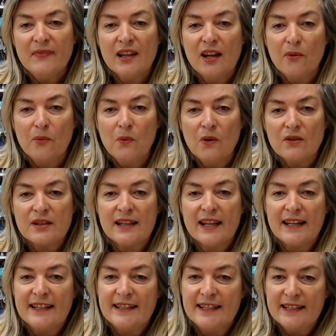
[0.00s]
What they
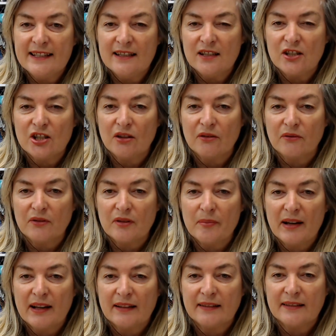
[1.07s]
didn't show on the
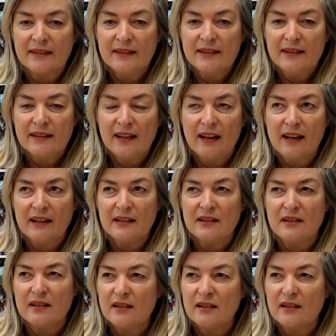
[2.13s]
pattern, and